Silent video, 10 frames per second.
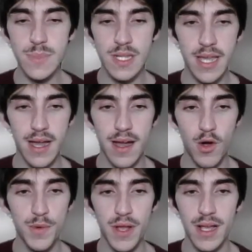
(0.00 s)
yeah, I
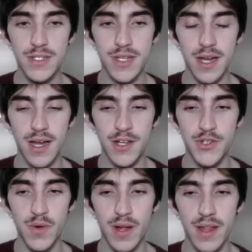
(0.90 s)
hope you guys
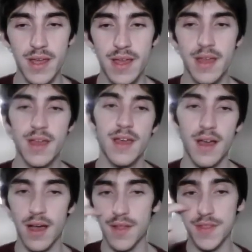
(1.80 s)
enjoyed
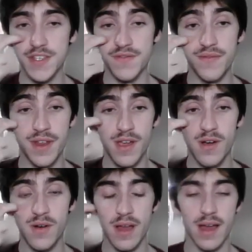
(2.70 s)
this
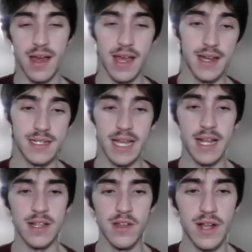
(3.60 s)
video and
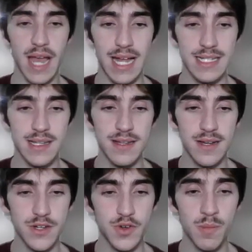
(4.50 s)
taking a look at
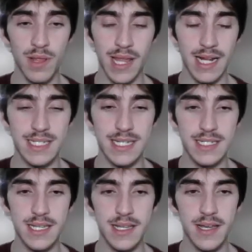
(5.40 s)
Triple Legacy
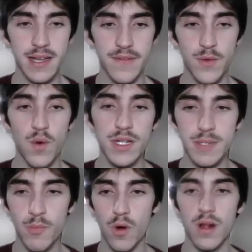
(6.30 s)
Seaking. If you want to
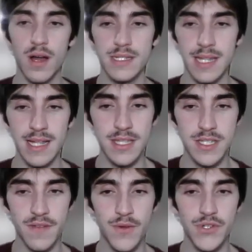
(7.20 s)
see more content like this
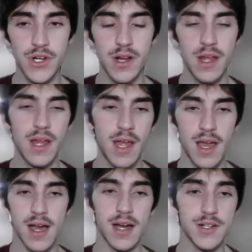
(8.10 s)
in the future,
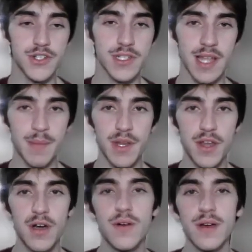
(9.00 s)
just let me
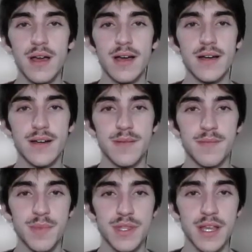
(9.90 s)
know.
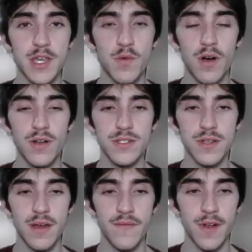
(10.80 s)
But thank you all
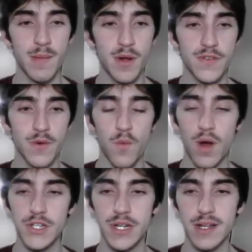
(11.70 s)
very much for
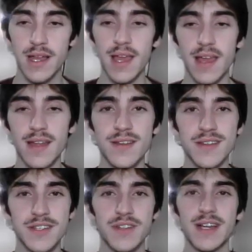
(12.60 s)
watching, and
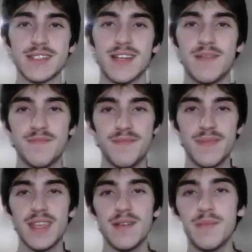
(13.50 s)
until next time,
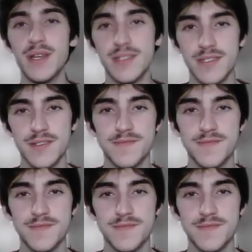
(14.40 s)
peace.